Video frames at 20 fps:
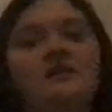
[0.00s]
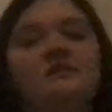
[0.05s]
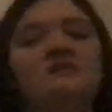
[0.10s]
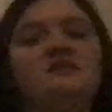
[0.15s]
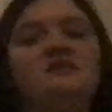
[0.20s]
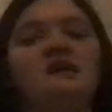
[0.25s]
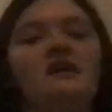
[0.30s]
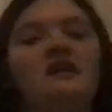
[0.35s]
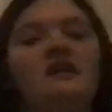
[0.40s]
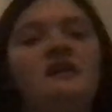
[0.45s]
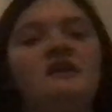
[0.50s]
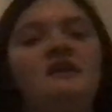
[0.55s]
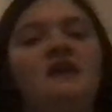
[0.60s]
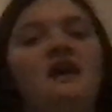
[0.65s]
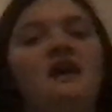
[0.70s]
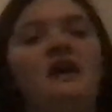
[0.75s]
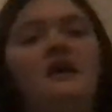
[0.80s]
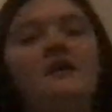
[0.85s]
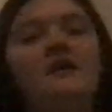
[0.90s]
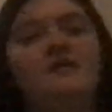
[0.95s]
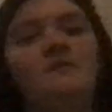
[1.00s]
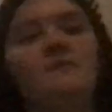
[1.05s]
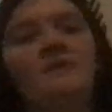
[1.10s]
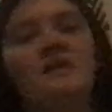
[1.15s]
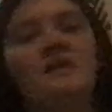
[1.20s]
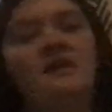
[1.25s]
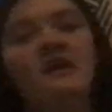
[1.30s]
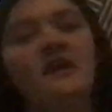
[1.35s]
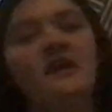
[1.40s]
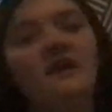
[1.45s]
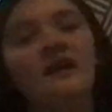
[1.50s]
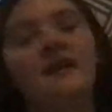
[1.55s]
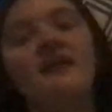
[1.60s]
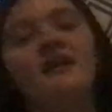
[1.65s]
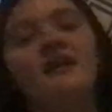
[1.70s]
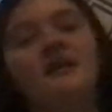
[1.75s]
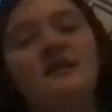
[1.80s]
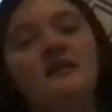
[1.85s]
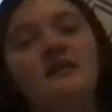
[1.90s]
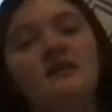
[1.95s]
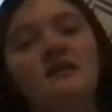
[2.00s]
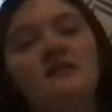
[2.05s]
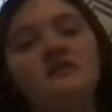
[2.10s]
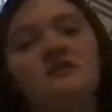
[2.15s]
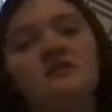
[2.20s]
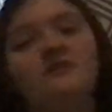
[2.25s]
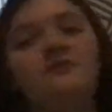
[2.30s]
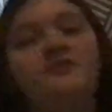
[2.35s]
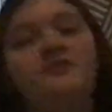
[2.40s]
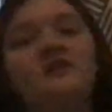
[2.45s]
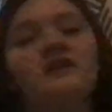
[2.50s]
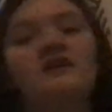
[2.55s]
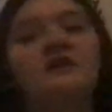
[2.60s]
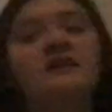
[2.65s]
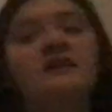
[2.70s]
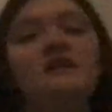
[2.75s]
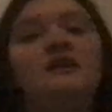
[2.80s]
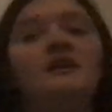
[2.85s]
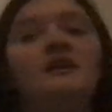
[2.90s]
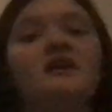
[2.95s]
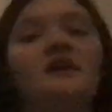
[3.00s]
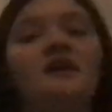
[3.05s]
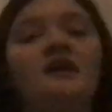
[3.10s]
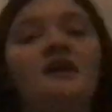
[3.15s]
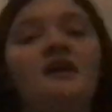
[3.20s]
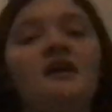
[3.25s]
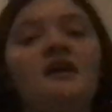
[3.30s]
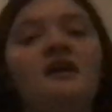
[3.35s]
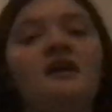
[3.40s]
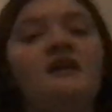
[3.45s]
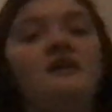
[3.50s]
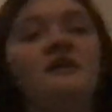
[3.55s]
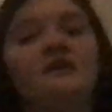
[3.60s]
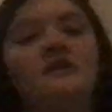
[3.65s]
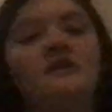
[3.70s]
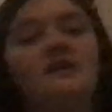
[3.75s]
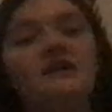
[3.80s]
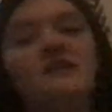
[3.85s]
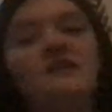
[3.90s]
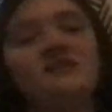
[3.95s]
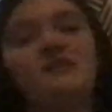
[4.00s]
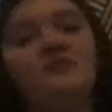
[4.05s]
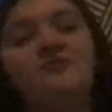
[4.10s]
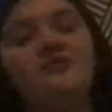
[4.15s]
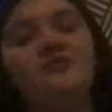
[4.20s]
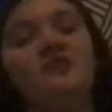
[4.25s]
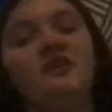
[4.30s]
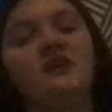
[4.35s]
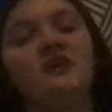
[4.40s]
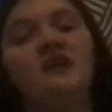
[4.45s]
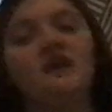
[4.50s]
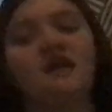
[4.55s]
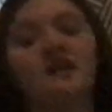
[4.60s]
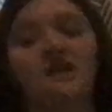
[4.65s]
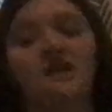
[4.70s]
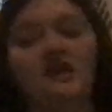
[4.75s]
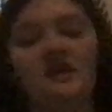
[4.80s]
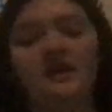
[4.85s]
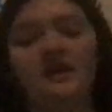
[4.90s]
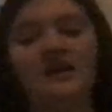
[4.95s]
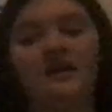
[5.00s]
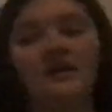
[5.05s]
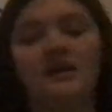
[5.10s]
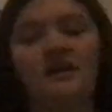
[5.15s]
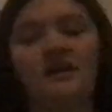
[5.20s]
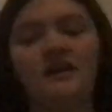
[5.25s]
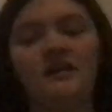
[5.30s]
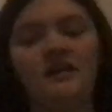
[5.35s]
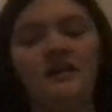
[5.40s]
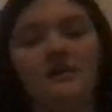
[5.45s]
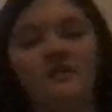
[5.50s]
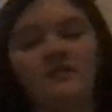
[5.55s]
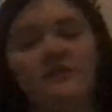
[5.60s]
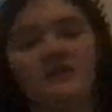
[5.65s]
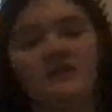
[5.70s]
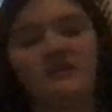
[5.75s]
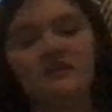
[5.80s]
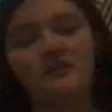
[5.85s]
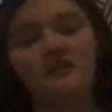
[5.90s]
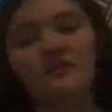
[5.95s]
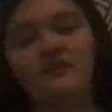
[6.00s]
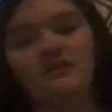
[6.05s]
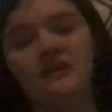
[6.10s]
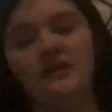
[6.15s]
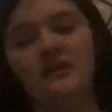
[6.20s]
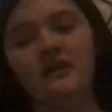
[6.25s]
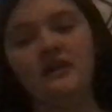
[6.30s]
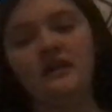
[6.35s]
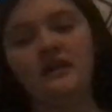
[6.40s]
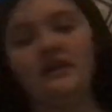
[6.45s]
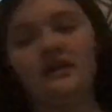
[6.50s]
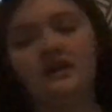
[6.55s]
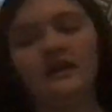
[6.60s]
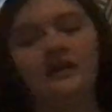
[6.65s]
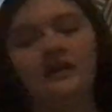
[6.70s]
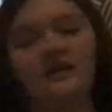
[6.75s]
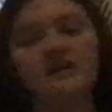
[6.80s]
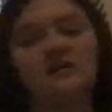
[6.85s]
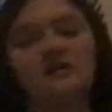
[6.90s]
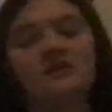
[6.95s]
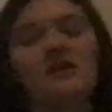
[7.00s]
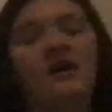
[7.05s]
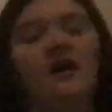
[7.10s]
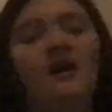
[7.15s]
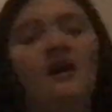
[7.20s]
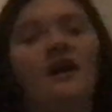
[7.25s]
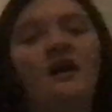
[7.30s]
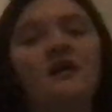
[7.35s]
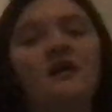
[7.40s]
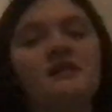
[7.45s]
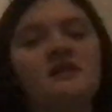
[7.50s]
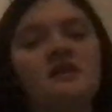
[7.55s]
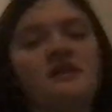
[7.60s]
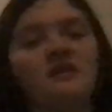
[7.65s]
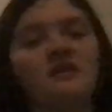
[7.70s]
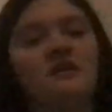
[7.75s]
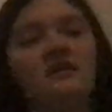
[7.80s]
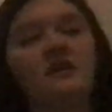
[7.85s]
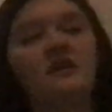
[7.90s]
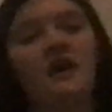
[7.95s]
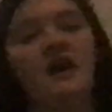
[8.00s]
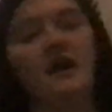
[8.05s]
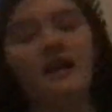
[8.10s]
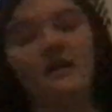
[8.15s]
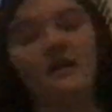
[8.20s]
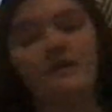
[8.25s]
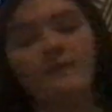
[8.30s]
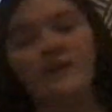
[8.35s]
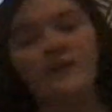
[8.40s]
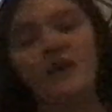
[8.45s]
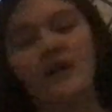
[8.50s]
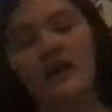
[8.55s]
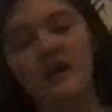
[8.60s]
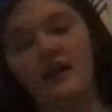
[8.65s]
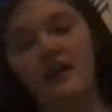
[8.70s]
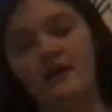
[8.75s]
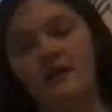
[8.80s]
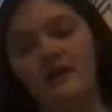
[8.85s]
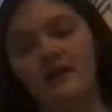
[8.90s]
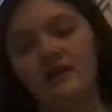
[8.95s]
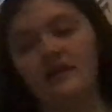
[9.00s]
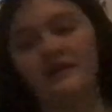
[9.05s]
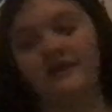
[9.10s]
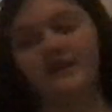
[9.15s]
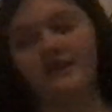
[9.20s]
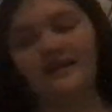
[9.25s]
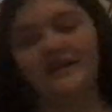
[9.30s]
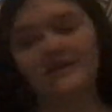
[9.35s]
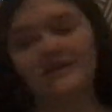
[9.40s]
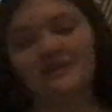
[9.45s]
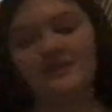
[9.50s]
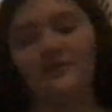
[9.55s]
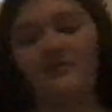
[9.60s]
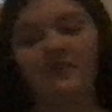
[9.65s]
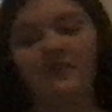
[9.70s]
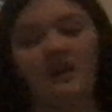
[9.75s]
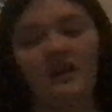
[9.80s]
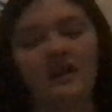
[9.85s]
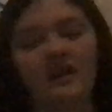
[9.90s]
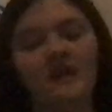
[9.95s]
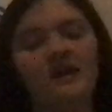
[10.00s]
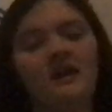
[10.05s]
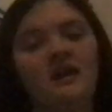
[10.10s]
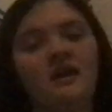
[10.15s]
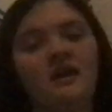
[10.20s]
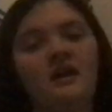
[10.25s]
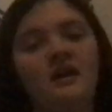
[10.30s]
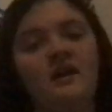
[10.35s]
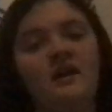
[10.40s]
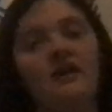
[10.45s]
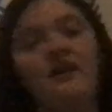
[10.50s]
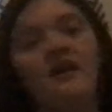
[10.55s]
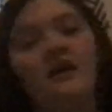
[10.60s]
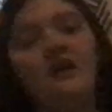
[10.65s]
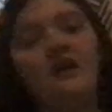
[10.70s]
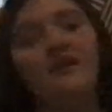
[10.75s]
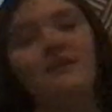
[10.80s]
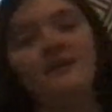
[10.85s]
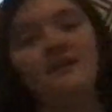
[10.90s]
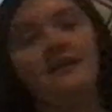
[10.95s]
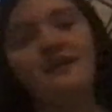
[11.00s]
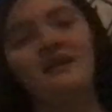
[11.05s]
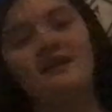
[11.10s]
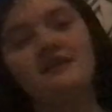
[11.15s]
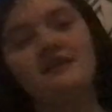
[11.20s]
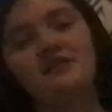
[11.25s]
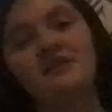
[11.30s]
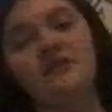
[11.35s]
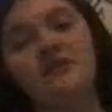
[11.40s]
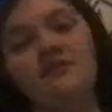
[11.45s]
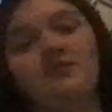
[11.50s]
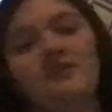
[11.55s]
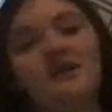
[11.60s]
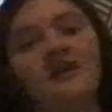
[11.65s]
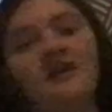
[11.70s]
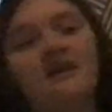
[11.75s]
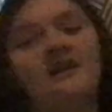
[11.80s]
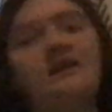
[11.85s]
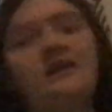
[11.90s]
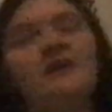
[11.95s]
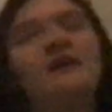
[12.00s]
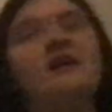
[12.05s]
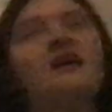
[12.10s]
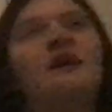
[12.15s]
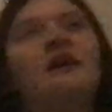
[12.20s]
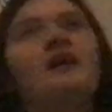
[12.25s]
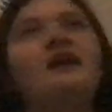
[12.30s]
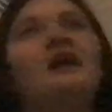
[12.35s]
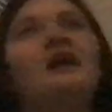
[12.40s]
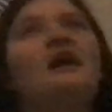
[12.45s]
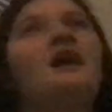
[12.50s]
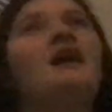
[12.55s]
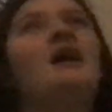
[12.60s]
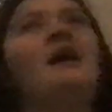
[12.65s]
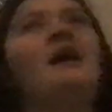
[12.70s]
And the enemy is defeated. He's defeated. Victory is ours, and the enemy is defeated. Is defeated.